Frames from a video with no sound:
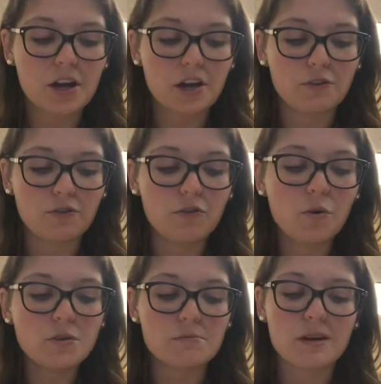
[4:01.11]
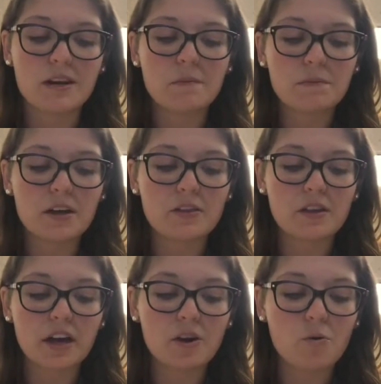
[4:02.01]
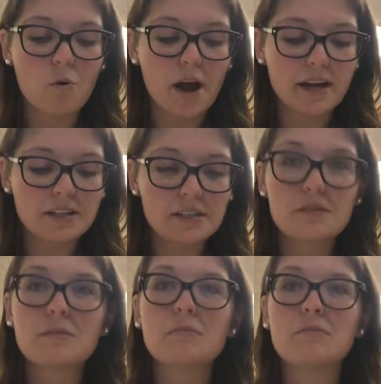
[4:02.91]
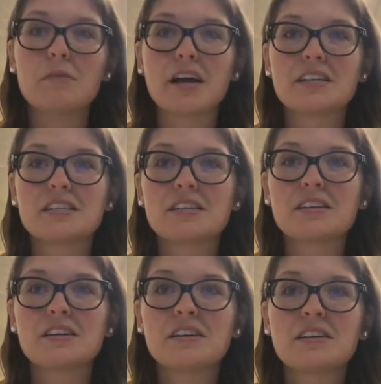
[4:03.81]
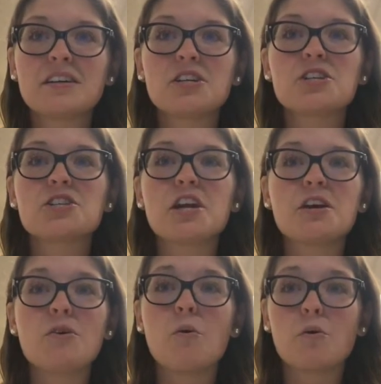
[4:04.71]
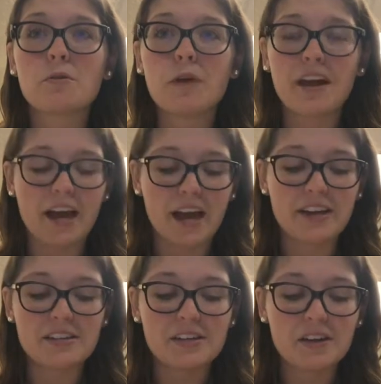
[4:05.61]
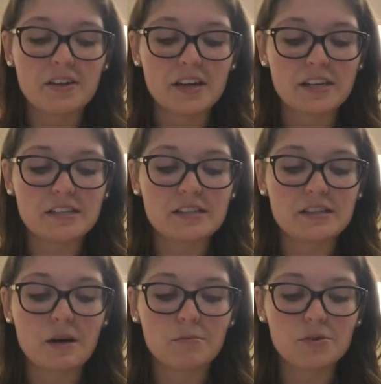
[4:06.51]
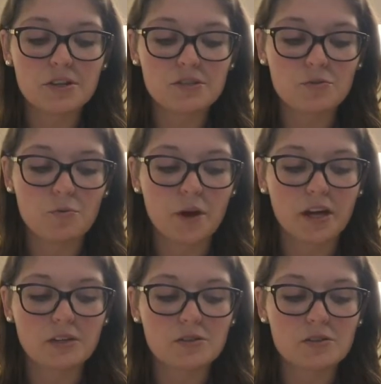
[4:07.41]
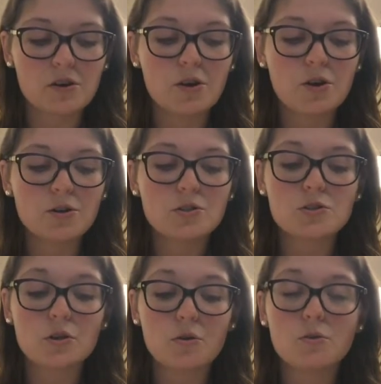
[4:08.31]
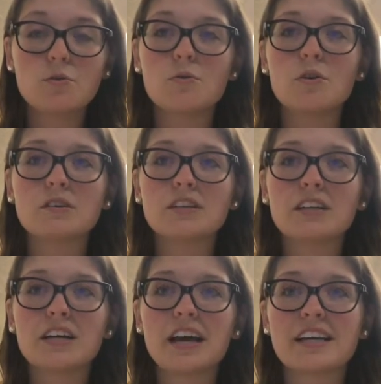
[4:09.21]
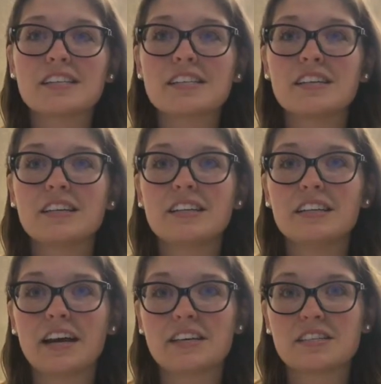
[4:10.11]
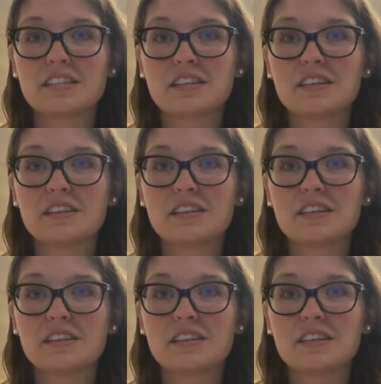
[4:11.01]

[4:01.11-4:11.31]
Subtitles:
enfold me in thy quiet might. Shake o'er my head thy slumbrous wings, so cool and light.